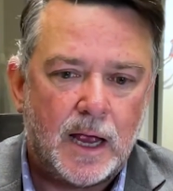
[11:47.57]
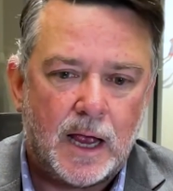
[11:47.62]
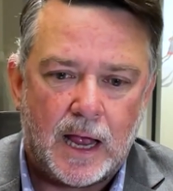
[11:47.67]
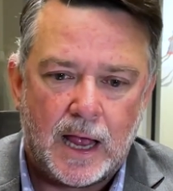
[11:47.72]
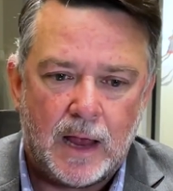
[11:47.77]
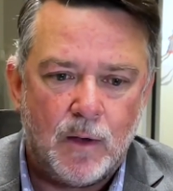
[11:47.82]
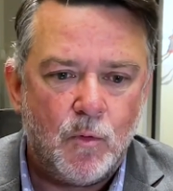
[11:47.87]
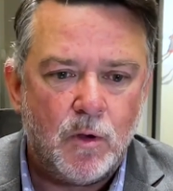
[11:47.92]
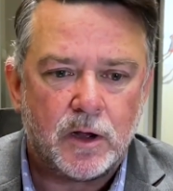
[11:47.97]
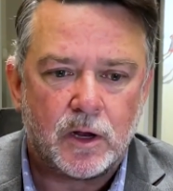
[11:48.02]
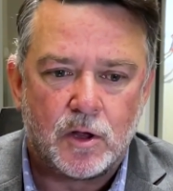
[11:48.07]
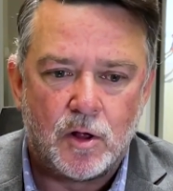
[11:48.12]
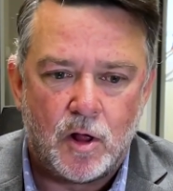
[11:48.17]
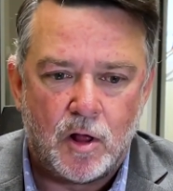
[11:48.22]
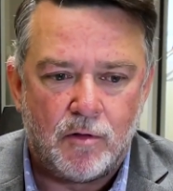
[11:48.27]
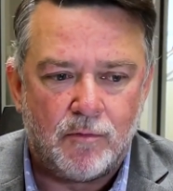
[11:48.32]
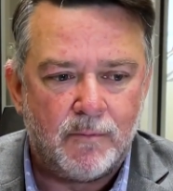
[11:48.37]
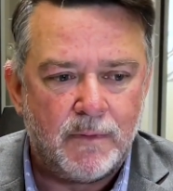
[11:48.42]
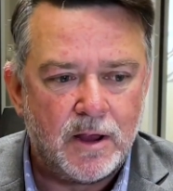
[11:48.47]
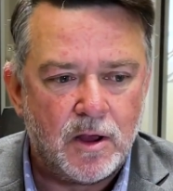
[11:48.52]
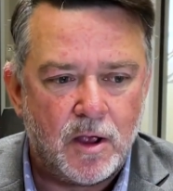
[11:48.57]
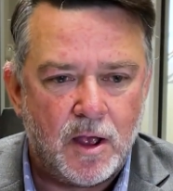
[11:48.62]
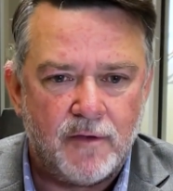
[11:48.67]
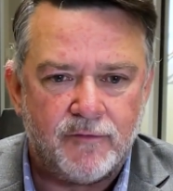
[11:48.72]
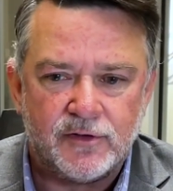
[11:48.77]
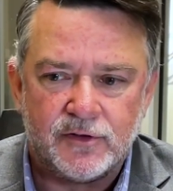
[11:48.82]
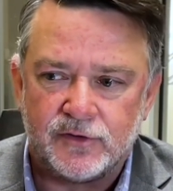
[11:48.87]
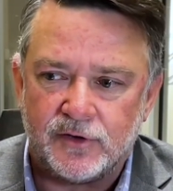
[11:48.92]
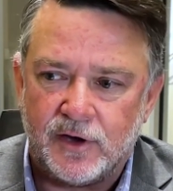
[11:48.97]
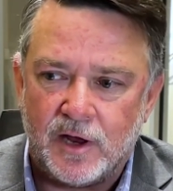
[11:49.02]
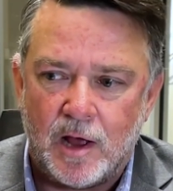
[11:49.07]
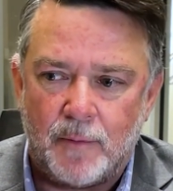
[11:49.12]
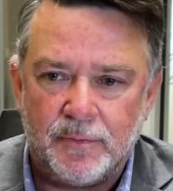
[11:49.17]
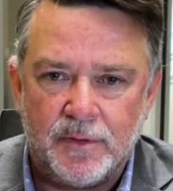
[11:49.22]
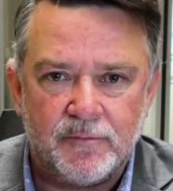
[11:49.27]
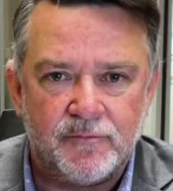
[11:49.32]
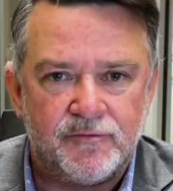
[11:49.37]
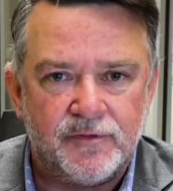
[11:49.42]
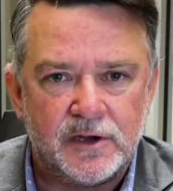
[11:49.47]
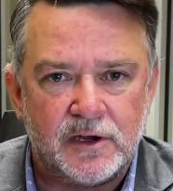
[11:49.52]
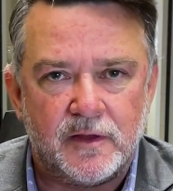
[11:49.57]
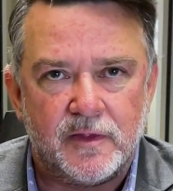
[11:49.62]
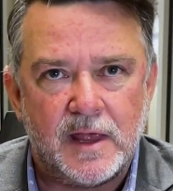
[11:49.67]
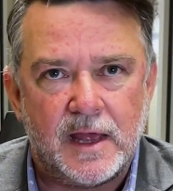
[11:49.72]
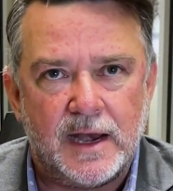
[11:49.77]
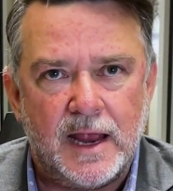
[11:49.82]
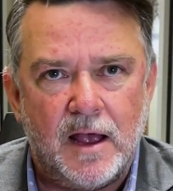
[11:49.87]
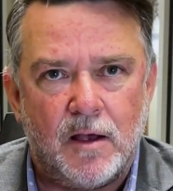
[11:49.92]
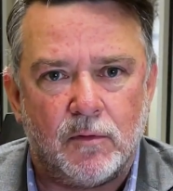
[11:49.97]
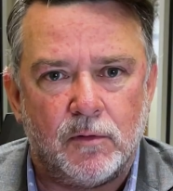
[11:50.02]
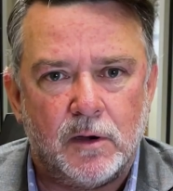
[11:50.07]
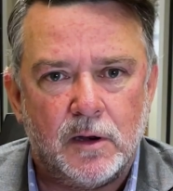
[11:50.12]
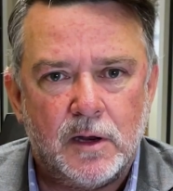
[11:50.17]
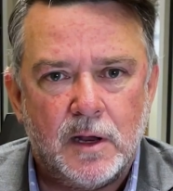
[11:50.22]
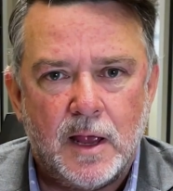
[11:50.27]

I want to call in my office and help them figure that out.